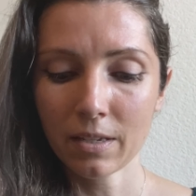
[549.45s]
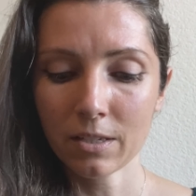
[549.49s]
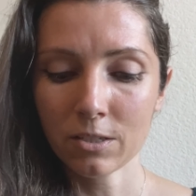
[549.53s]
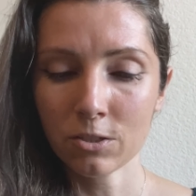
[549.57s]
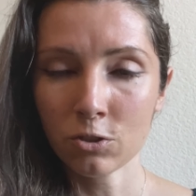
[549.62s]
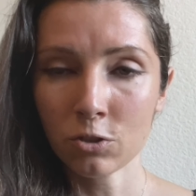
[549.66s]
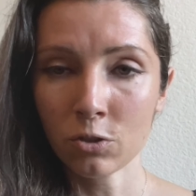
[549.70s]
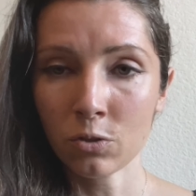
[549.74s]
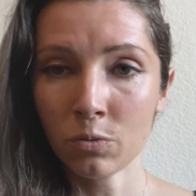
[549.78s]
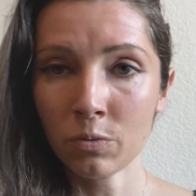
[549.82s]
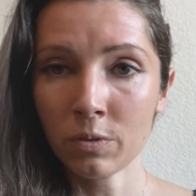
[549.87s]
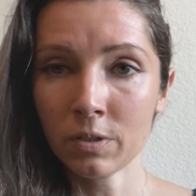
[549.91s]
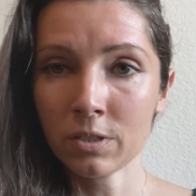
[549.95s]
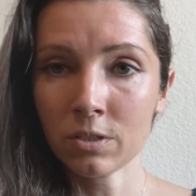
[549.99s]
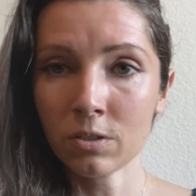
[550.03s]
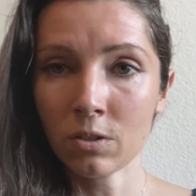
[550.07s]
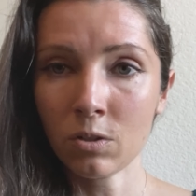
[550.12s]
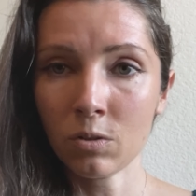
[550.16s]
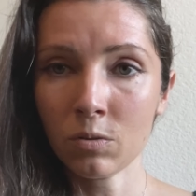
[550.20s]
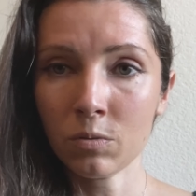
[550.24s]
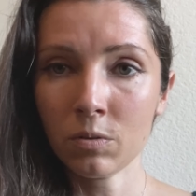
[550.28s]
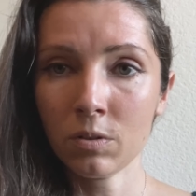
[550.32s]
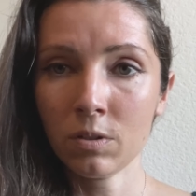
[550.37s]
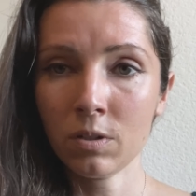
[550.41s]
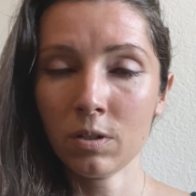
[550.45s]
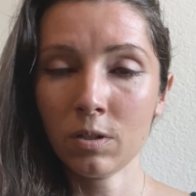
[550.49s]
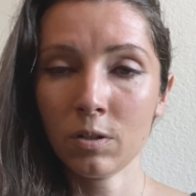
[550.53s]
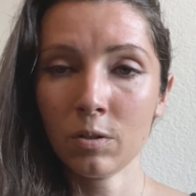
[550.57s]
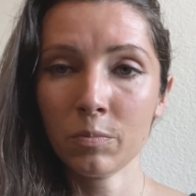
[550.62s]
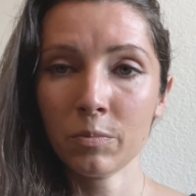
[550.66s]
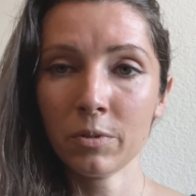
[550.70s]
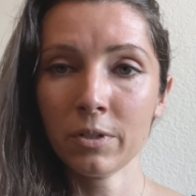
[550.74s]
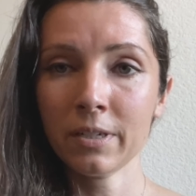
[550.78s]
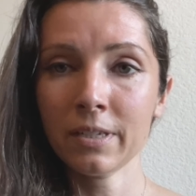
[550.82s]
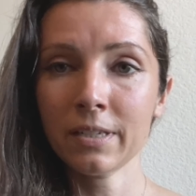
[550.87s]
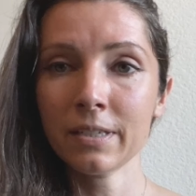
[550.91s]
So it's all
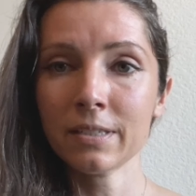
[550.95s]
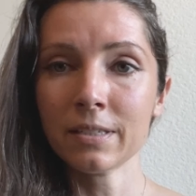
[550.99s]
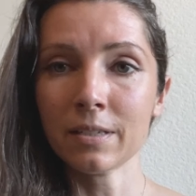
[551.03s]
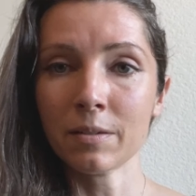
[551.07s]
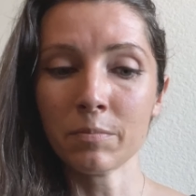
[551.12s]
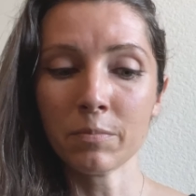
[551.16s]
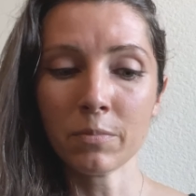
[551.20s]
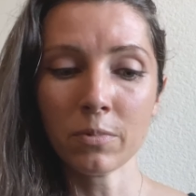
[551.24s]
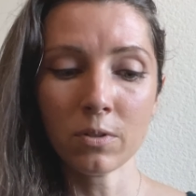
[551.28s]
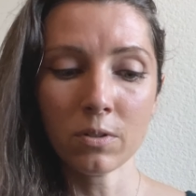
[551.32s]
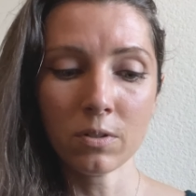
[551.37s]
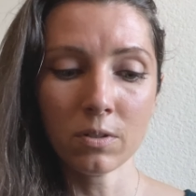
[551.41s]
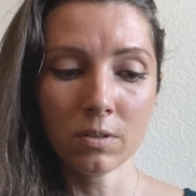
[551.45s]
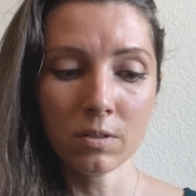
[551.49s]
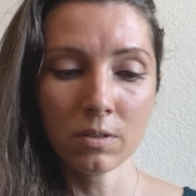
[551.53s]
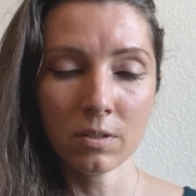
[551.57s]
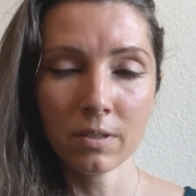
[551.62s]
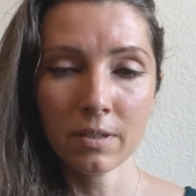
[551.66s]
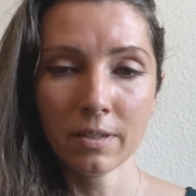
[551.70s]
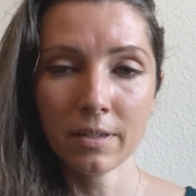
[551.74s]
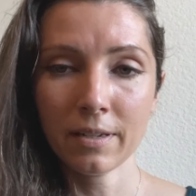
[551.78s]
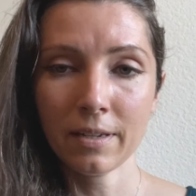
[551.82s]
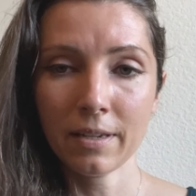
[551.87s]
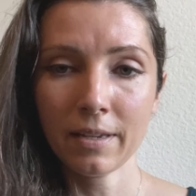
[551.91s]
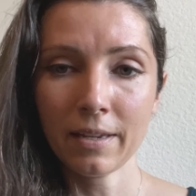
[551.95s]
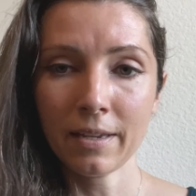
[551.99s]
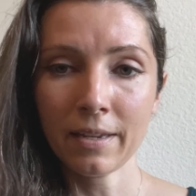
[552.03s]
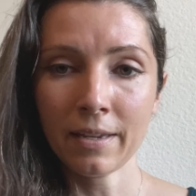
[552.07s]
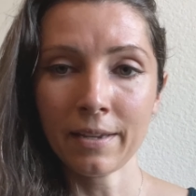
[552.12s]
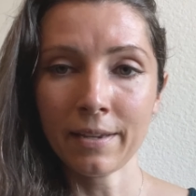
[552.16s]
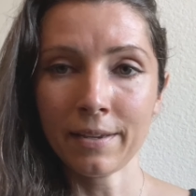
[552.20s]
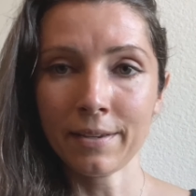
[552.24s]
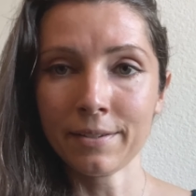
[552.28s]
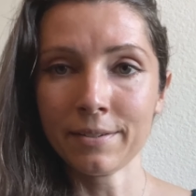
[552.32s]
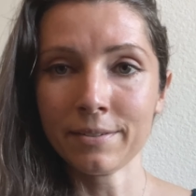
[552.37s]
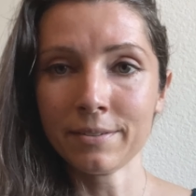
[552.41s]
pretty simple
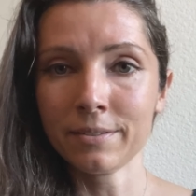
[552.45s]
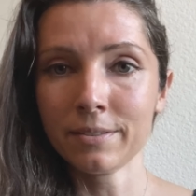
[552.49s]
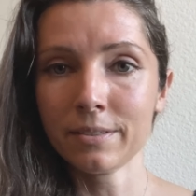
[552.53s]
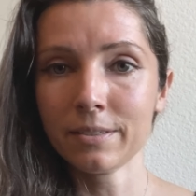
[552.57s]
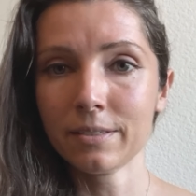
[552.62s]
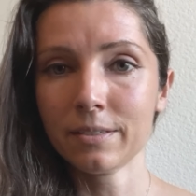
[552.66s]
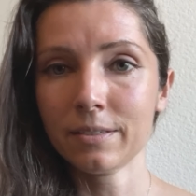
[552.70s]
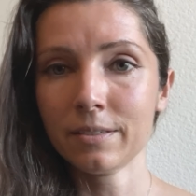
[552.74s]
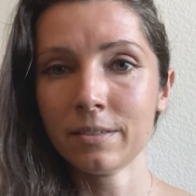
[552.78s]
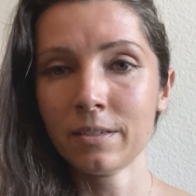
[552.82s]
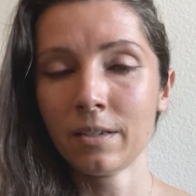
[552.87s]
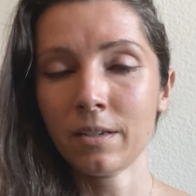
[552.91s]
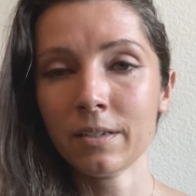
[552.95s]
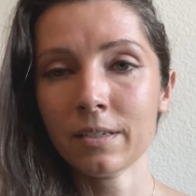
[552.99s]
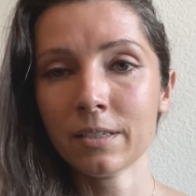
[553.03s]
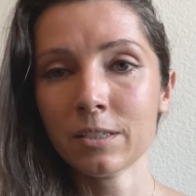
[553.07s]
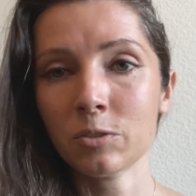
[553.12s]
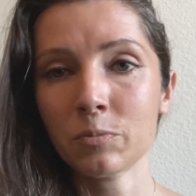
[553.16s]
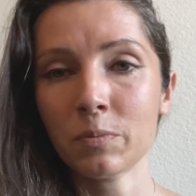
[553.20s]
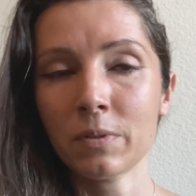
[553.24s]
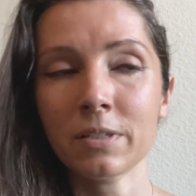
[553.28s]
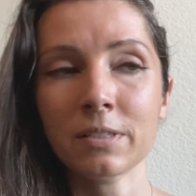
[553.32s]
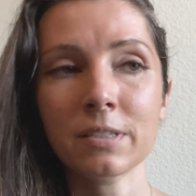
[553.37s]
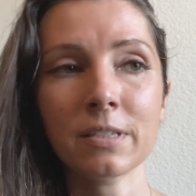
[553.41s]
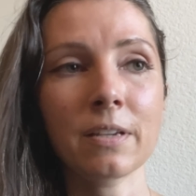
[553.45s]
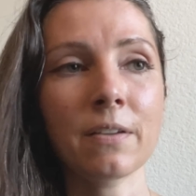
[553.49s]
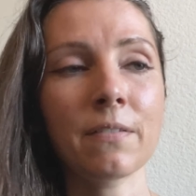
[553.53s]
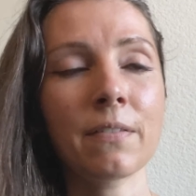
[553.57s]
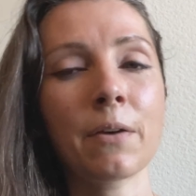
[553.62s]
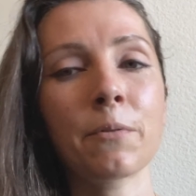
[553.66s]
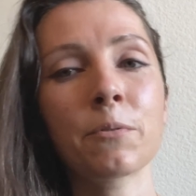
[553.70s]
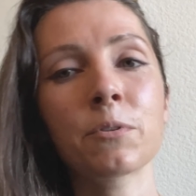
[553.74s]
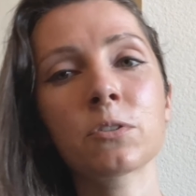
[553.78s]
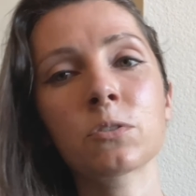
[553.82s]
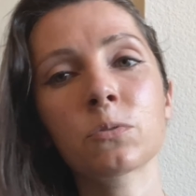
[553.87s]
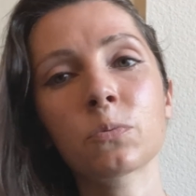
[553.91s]
and not expensive.
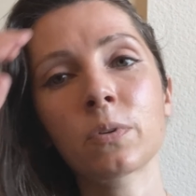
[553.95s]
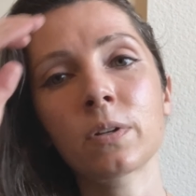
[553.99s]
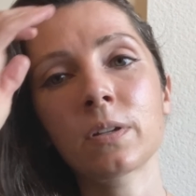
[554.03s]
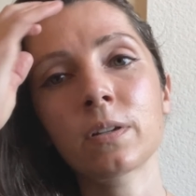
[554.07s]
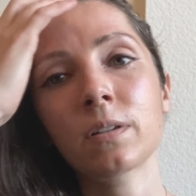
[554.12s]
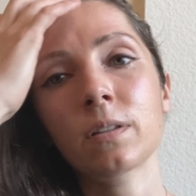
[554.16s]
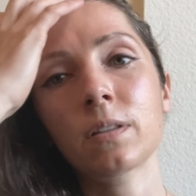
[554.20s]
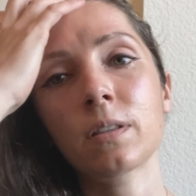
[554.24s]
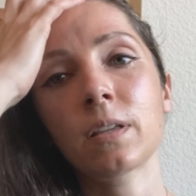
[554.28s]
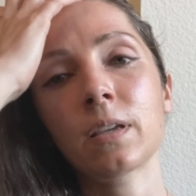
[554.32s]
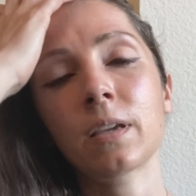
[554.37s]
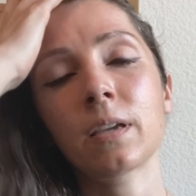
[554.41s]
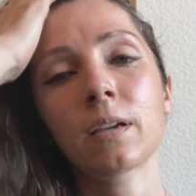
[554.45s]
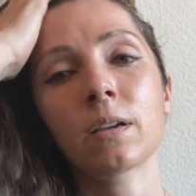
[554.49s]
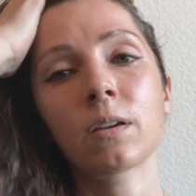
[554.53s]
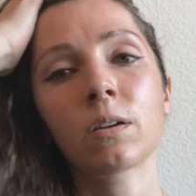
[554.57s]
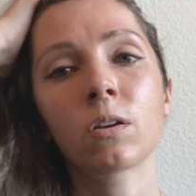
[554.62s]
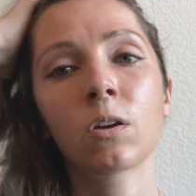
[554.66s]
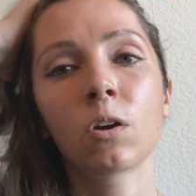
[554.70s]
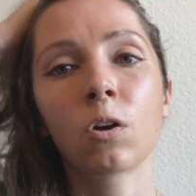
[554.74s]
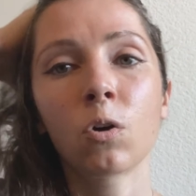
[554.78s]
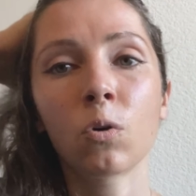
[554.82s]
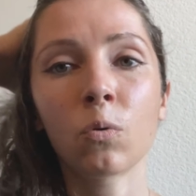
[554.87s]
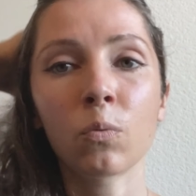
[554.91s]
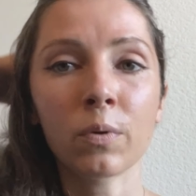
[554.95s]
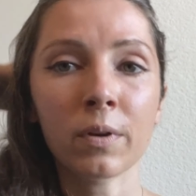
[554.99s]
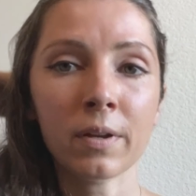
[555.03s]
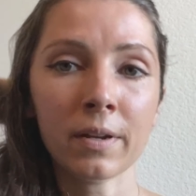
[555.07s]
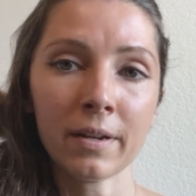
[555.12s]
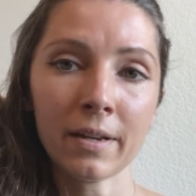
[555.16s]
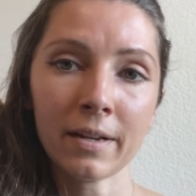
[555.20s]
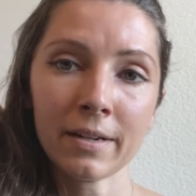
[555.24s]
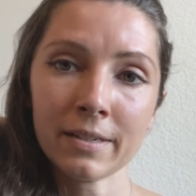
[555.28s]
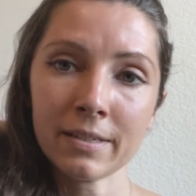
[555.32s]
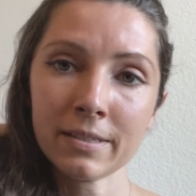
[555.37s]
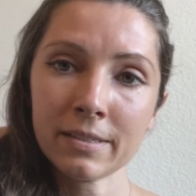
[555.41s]
That was one thing when
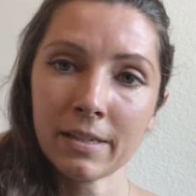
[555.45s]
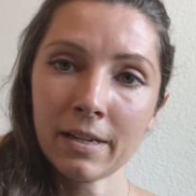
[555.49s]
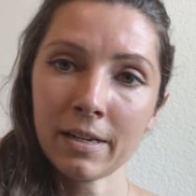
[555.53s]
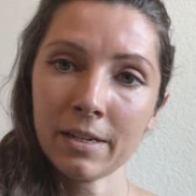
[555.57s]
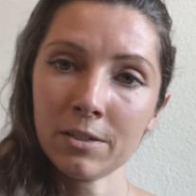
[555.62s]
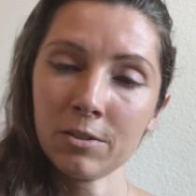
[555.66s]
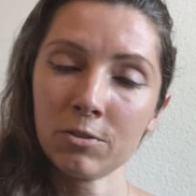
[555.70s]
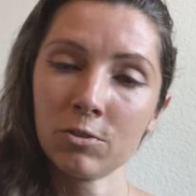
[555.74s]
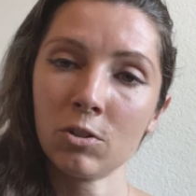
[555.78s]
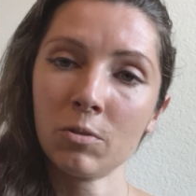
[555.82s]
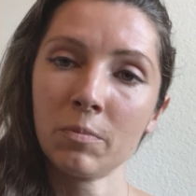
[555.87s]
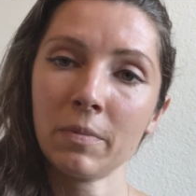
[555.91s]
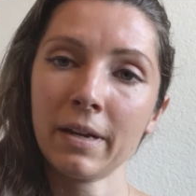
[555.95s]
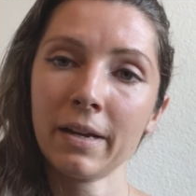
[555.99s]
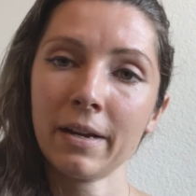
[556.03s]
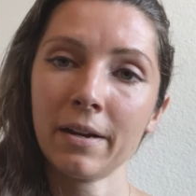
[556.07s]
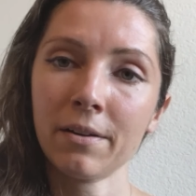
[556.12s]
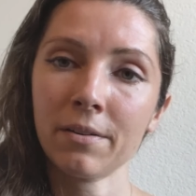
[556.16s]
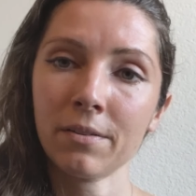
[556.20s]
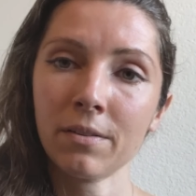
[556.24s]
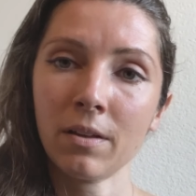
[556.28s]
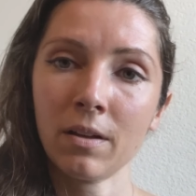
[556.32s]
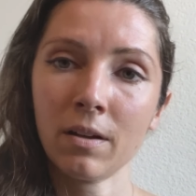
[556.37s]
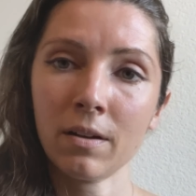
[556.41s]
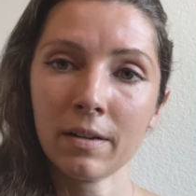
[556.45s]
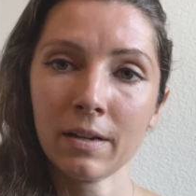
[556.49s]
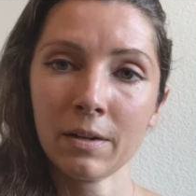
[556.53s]
I decided to grow my hair long.